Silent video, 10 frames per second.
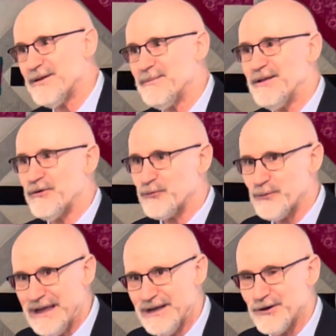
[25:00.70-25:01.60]
them, the
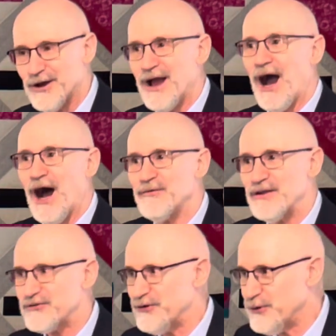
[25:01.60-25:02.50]
reader, of
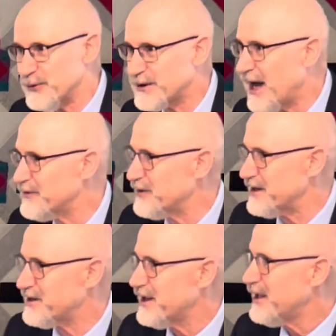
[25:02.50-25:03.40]
this new
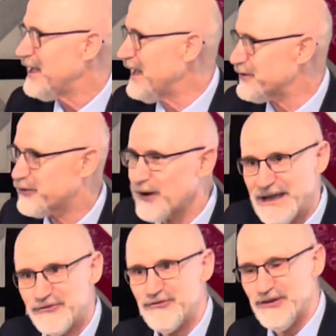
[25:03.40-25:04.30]
covenant in Christ